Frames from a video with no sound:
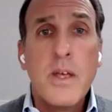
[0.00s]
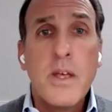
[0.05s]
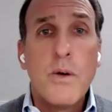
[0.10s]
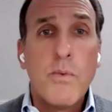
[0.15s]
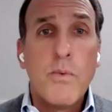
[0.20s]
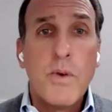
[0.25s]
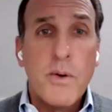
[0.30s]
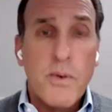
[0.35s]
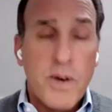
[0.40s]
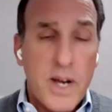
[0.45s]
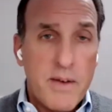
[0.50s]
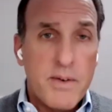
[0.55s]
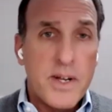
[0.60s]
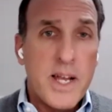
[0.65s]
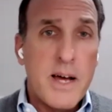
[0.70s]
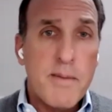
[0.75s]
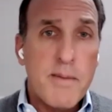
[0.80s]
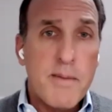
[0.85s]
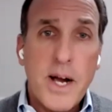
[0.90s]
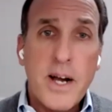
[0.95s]
We were able to
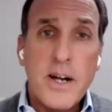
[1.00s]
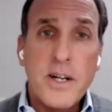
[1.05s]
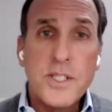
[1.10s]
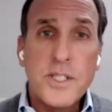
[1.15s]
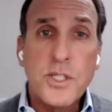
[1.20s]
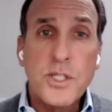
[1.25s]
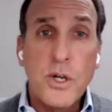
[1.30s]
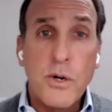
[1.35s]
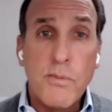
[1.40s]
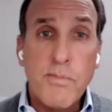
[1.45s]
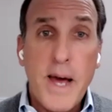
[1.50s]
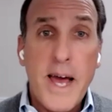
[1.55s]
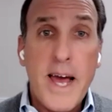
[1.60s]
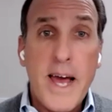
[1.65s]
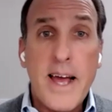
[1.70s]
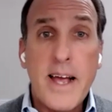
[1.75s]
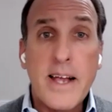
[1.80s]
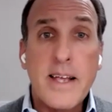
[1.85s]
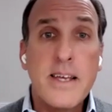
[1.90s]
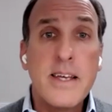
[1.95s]
have buyers go
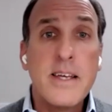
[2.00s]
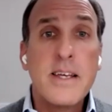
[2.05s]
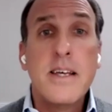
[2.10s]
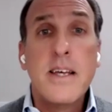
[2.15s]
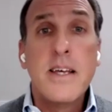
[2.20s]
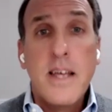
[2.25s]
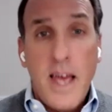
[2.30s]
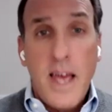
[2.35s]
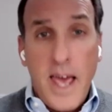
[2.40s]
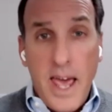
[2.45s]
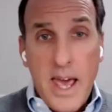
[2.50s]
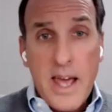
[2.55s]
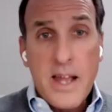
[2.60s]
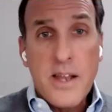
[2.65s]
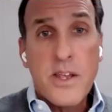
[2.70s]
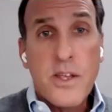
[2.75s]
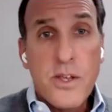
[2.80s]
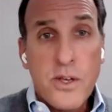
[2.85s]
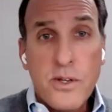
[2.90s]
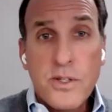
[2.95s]
back
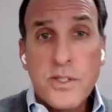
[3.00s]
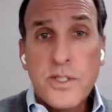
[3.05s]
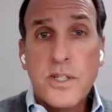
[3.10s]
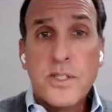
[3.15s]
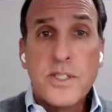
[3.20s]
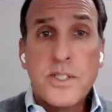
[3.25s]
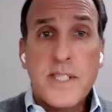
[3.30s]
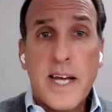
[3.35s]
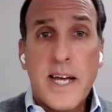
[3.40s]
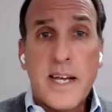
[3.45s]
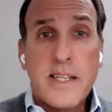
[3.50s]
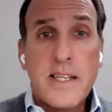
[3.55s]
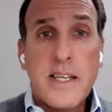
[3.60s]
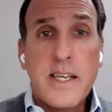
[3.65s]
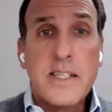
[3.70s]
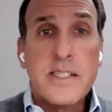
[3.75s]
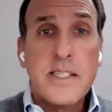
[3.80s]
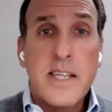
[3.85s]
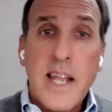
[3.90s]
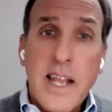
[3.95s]
and use those
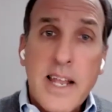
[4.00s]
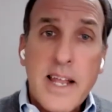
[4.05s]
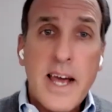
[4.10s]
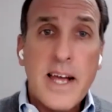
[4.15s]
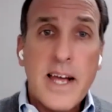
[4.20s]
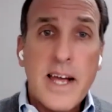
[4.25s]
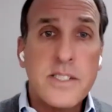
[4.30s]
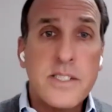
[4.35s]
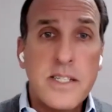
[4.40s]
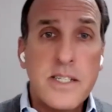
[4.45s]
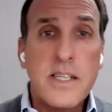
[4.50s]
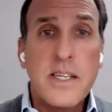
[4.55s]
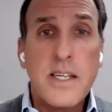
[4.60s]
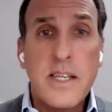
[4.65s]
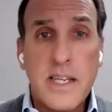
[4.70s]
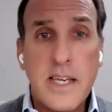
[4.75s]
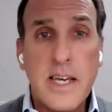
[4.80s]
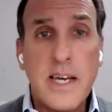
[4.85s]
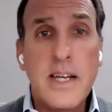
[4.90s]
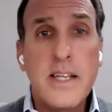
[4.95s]
techniques and actually
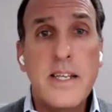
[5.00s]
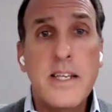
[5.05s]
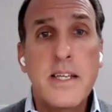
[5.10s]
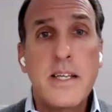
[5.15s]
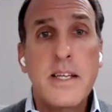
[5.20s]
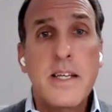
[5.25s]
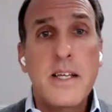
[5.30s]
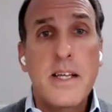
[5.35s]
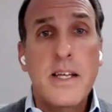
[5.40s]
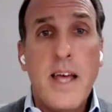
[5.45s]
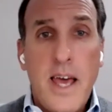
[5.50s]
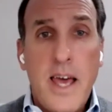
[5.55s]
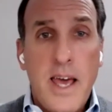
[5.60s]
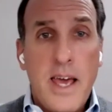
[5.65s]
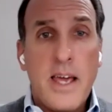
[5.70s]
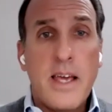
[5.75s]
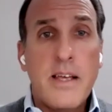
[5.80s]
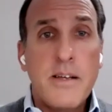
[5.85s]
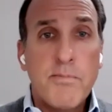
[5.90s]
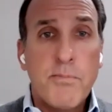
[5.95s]
get
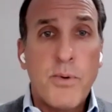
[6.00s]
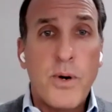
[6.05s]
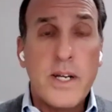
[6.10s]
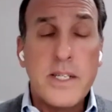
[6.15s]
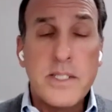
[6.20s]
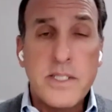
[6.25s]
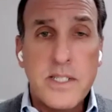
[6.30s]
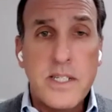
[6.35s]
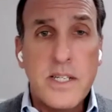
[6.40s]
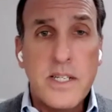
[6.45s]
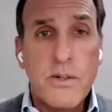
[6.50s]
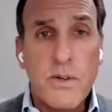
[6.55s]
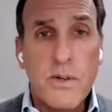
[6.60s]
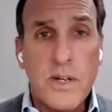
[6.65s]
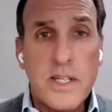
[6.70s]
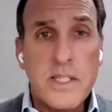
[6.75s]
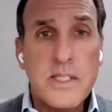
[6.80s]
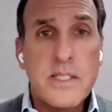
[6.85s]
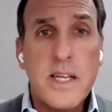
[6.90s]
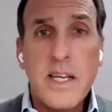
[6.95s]
a price
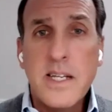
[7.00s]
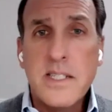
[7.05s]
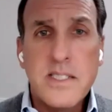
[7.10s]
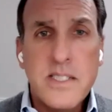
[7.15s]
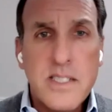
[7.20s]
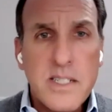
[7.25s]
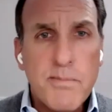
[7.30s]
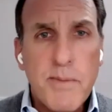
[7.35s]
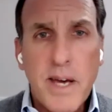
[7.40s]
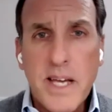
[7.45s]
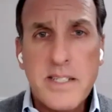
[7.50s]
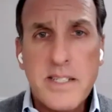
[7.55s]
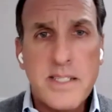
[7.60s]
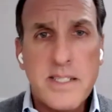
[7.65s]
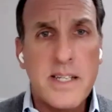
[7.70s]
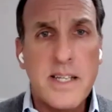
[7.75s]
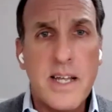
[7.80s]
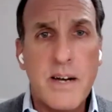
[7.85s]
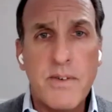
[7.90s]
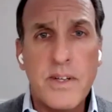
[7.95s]
decrease and still
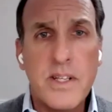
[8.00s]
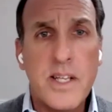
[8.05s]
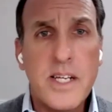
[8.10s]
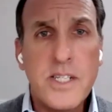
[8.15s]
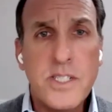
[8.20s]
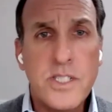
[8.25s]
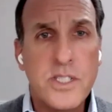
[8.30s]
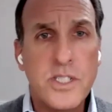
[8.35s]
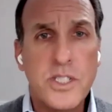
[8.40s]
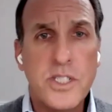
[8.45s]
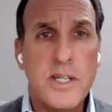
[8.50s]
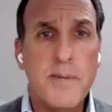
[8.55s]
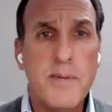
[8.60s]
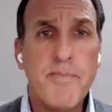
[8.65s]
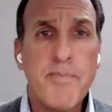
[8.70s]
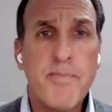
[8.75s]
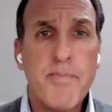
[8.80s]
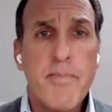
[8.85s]
maintain that relationship.